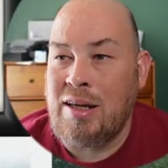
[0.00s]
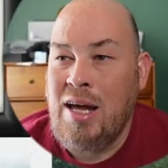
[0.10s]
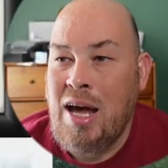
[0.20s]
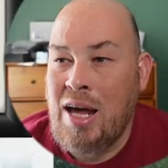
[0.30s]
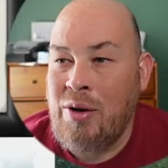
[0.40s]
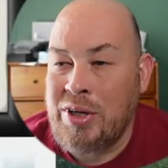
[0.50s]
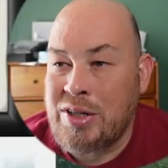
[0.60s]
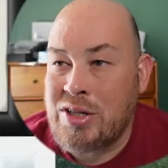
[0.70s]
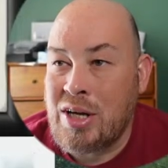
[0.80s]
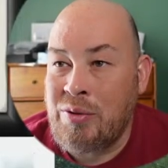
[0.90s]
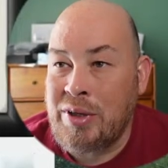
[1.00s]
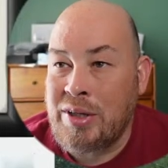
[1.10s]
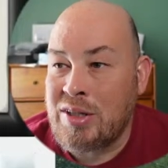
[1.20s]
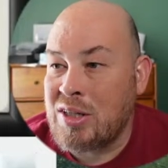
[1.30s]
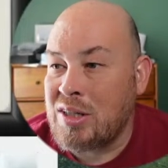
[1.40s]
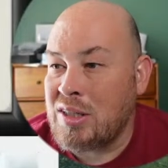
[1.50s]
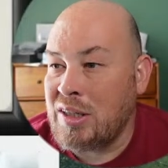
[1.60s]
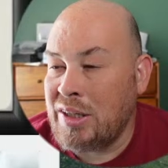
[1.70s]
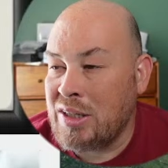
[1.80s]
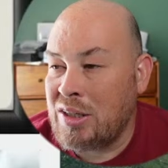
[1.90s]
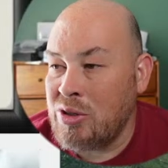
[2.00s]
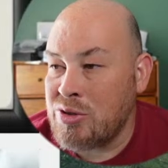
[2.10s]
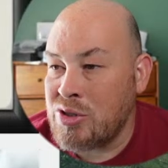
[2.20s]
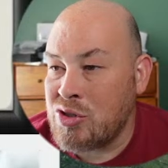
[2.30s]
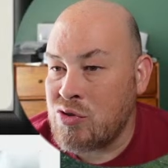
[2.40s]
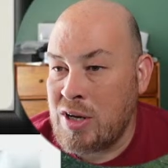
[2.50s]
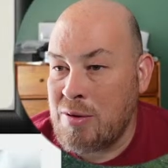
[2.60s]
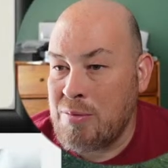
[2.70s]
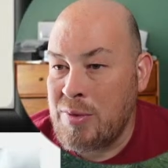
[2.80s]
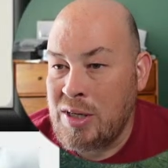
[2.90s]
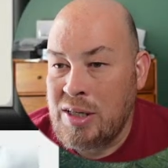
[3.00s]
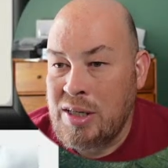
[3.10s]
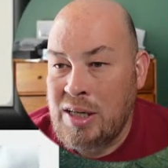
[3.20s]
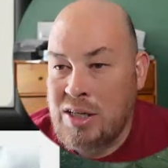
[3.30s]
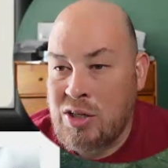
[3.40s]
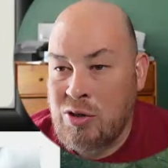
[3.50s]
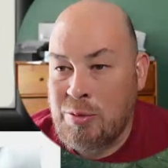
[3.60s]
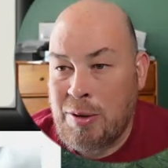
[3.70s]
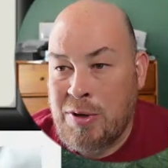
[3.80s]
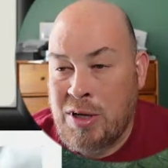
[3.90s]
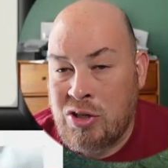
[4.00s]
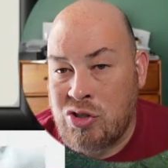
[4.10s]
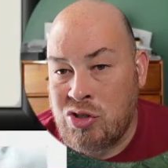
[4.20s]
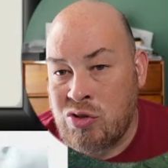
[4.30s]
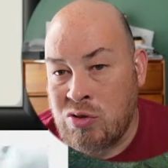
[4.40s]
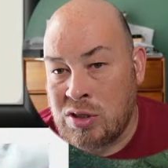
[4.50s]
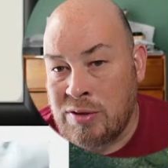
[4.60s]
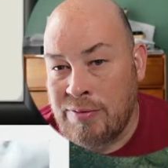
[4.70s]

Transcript: I don't want to. I don't want to close the stream and do it, but I'm not sure.